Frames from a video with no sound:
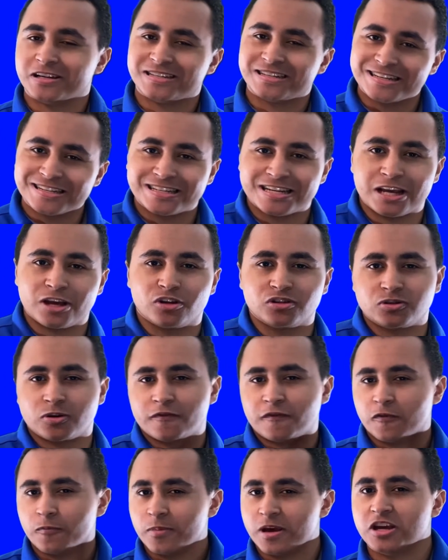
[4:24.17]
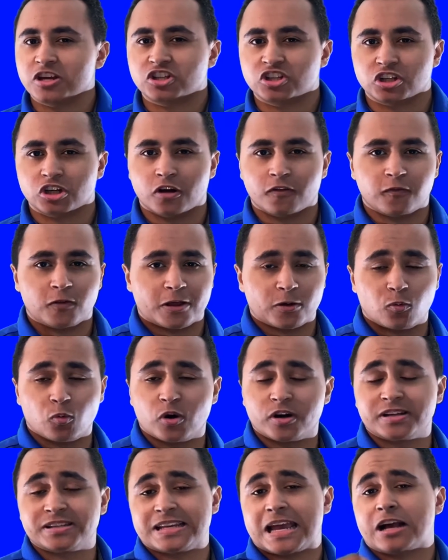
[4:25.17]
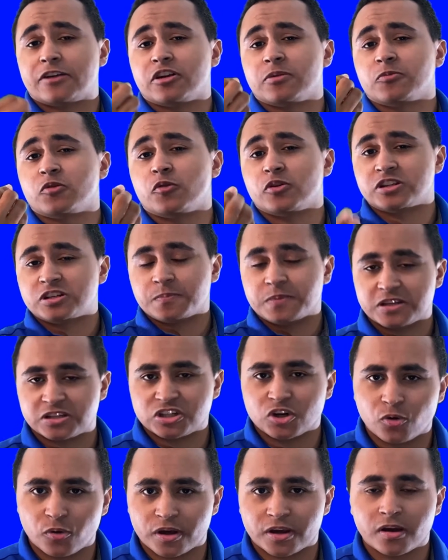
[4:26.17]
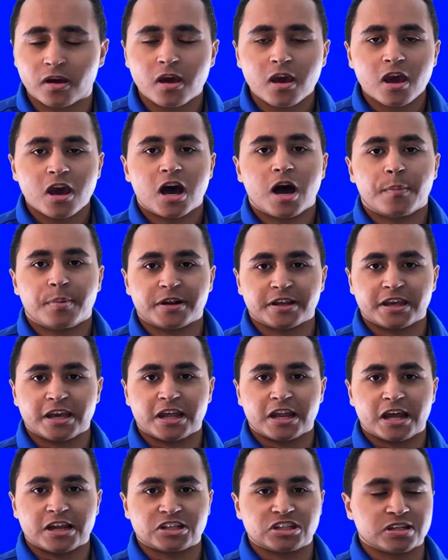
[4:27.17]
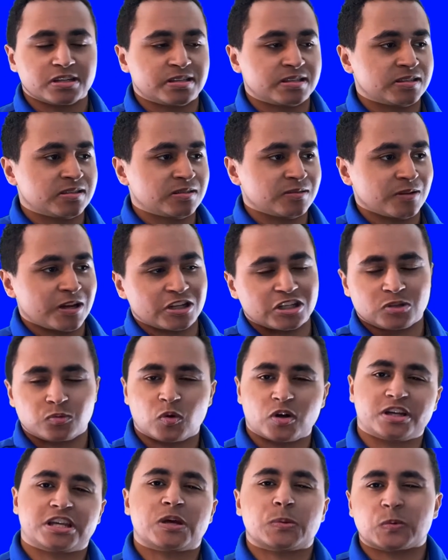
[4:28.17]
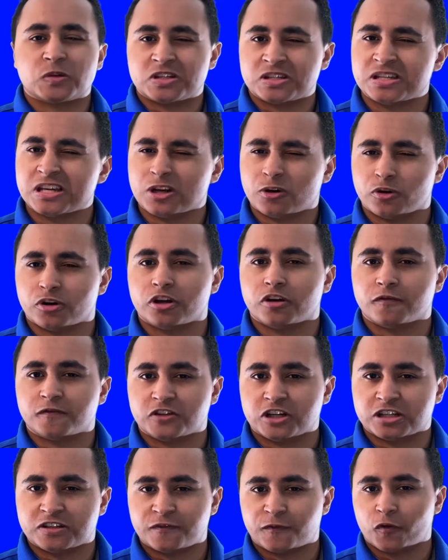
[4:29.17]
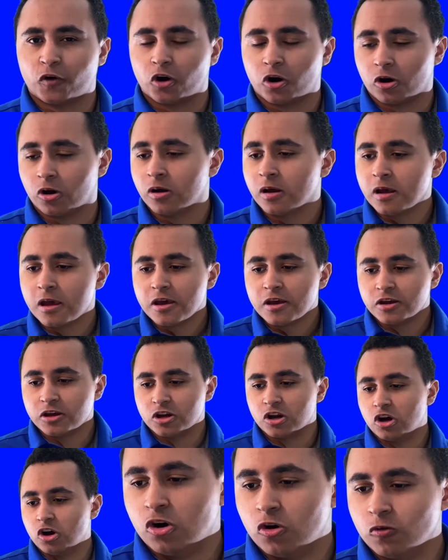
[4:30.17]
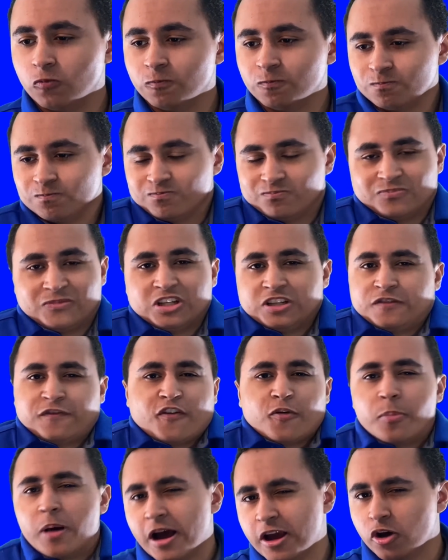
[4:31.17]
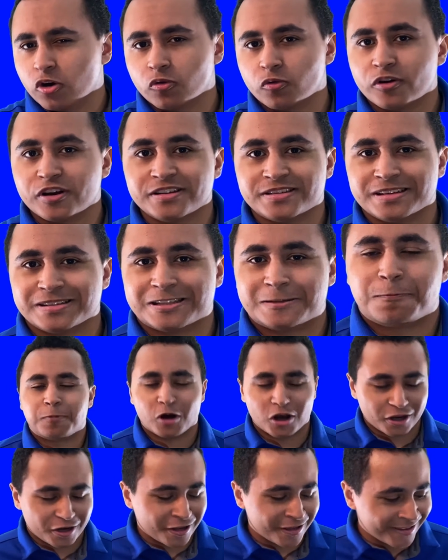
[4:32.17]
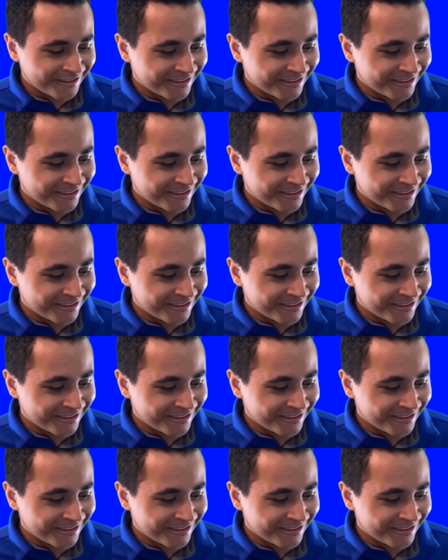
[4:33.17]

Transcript: details or information of like what exactly I'm going to be doing. But again, I just want to keep it secretive just for, just for my own reasons. But